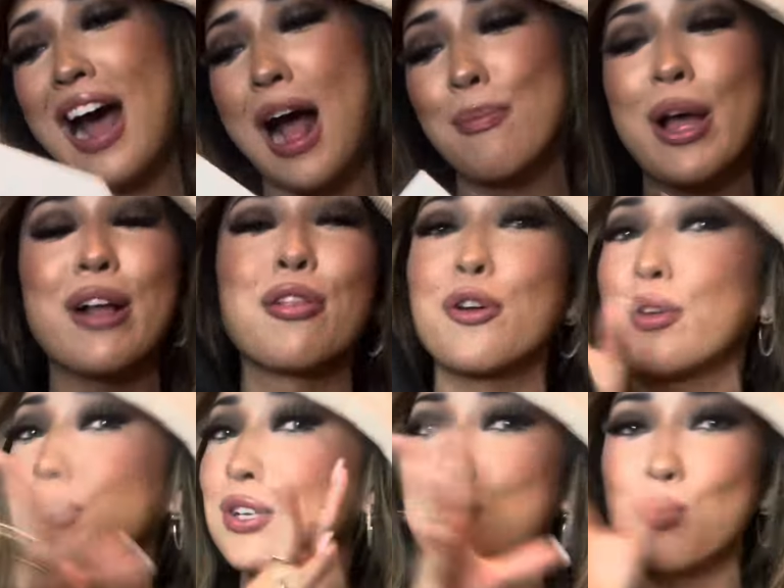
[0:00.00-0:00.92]
I'm like
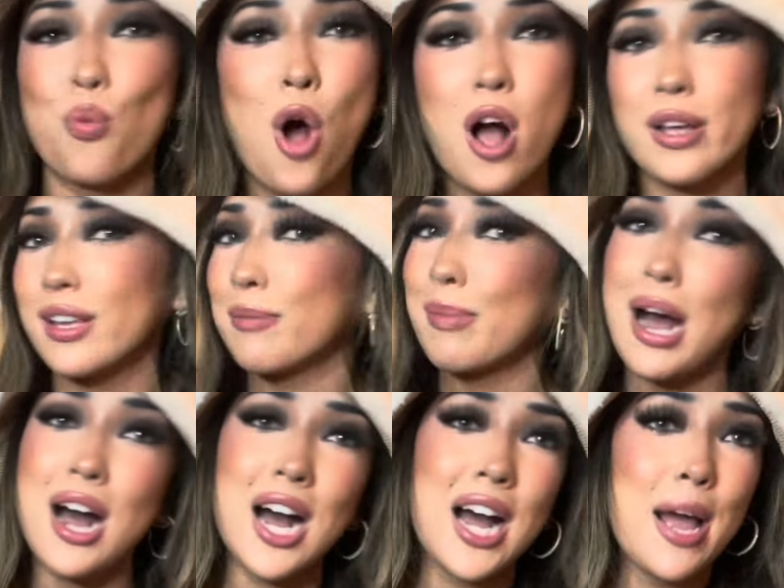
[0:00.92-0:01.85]
literally just walking
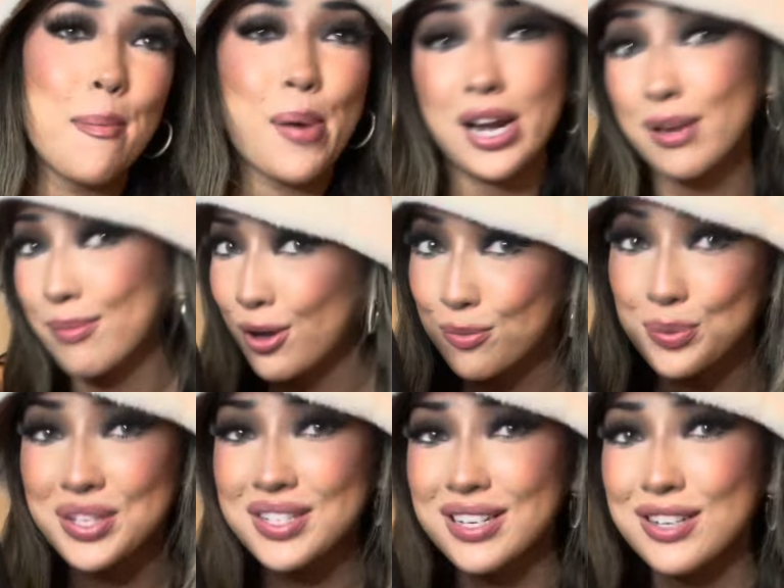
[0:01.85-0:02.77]
by, minding my own
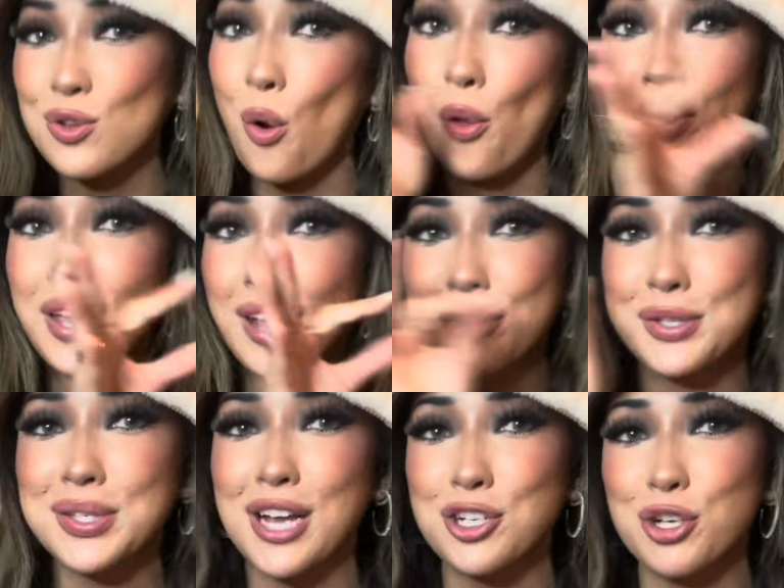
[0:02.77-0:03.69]
business, going to the candle
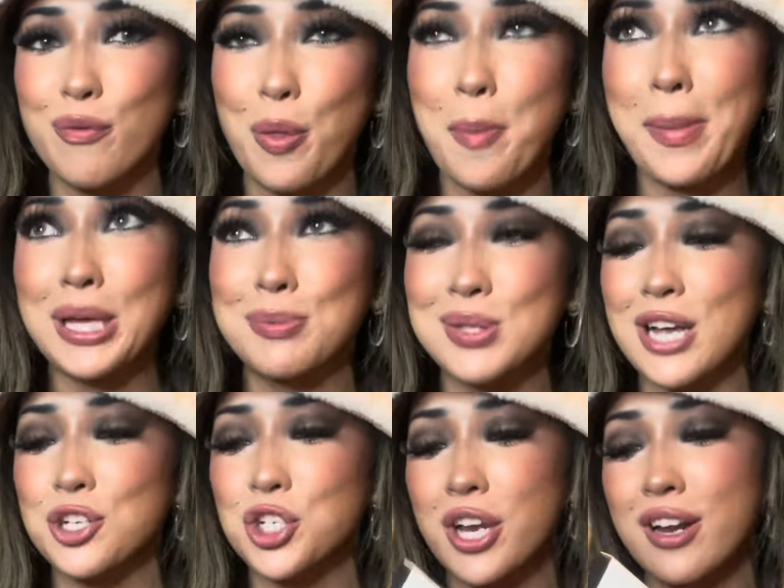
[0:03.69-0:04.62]
section for the makeup
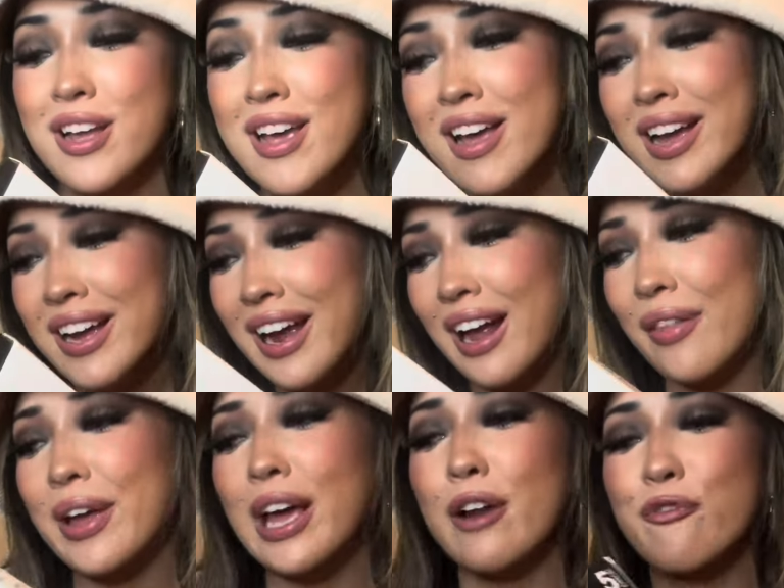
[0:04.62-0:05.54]
section. And
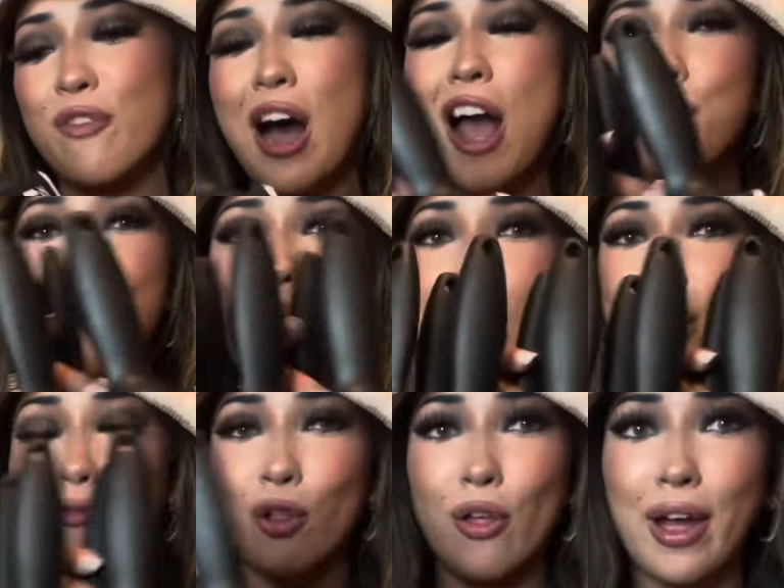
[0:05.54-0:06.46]
they had a
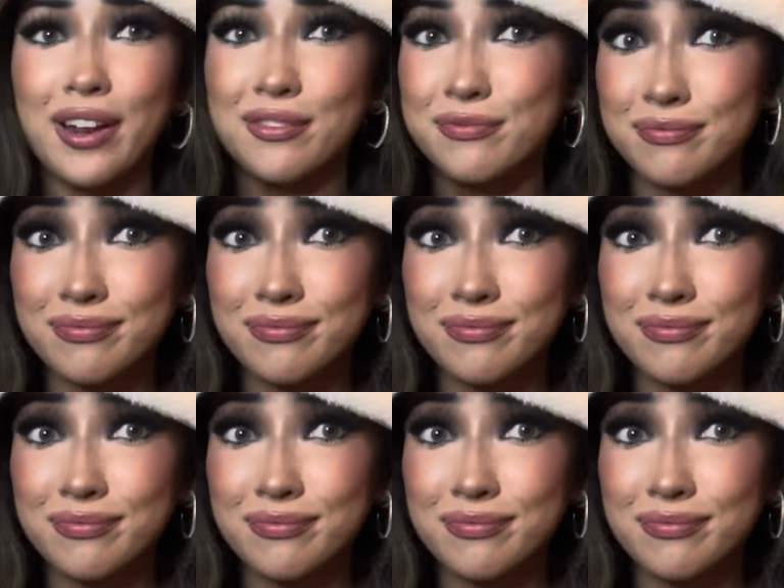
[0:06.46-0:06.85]
5-pack for like